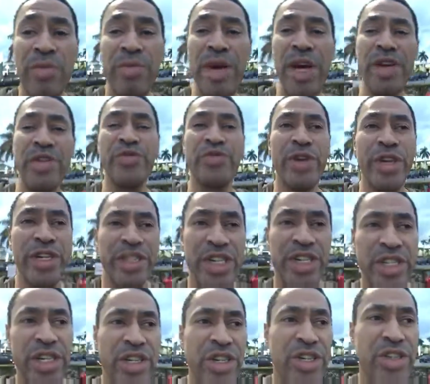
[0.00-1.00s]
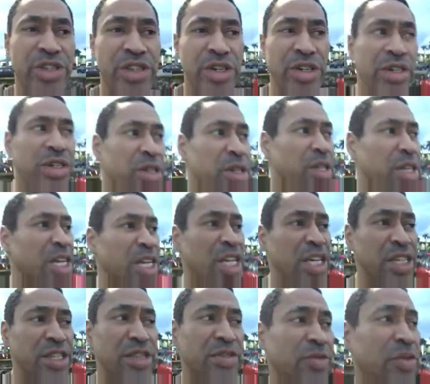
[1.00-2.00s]
Pattern recognition took the
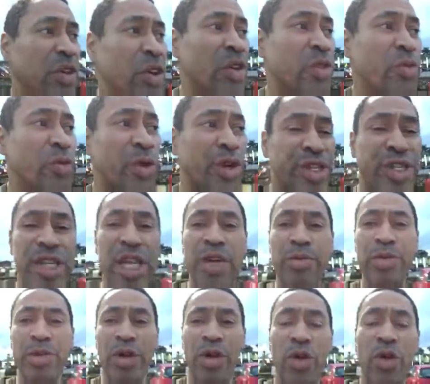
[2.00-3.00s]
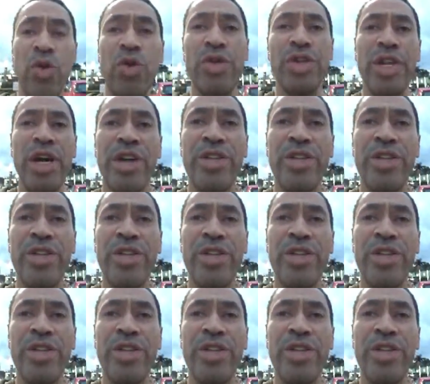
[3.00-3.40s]
lead, wasn't able to hold it.